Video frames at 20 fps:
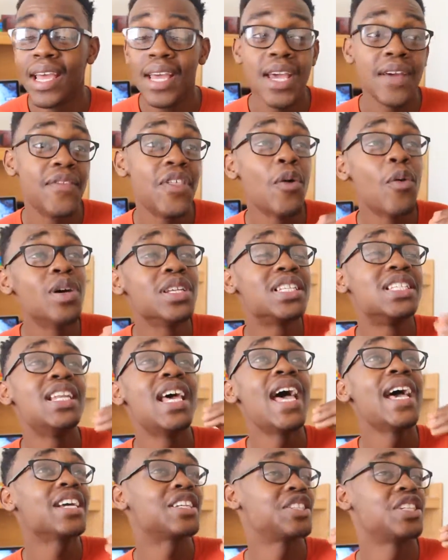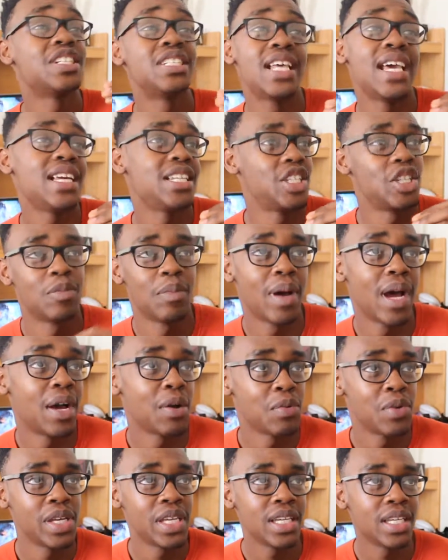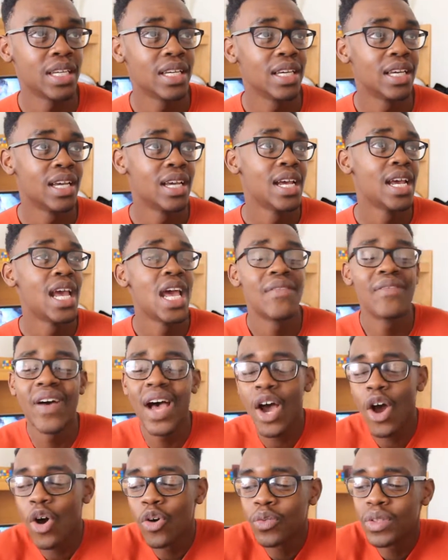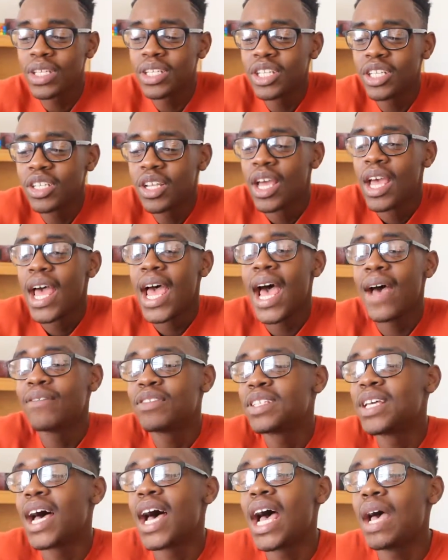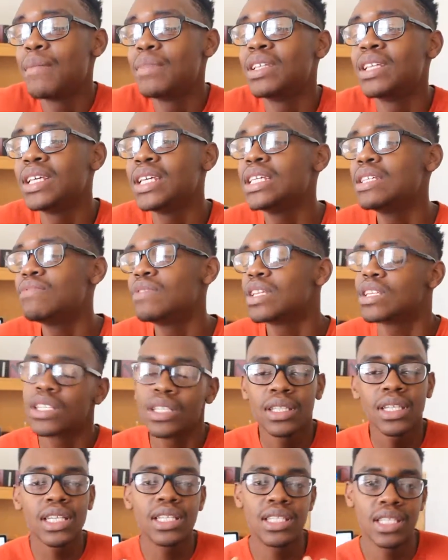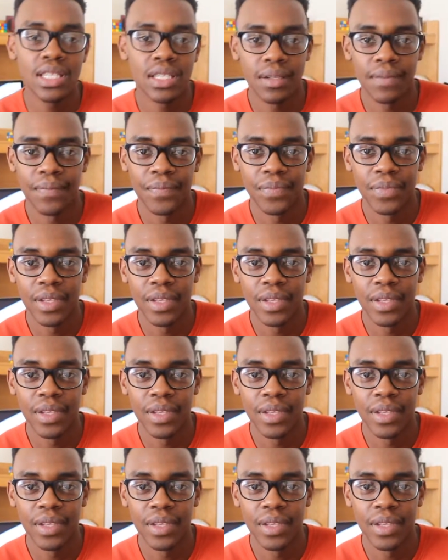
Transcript: if there was an extra day to my week, if I only could have time in the evenings. Listen,